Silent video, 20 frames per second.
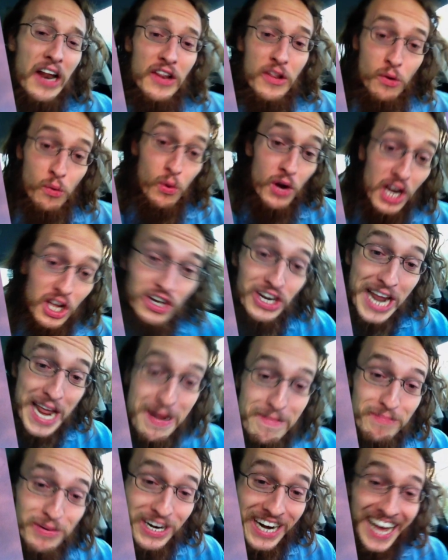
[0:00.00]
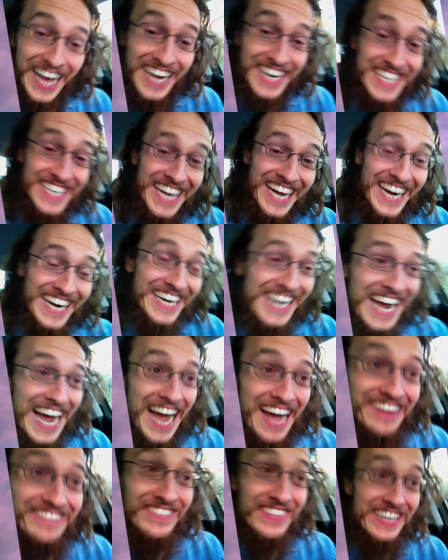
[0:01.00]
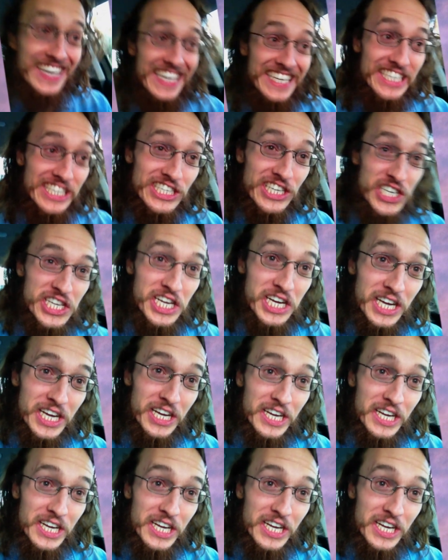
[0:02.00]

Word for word: The real NateBernot.com is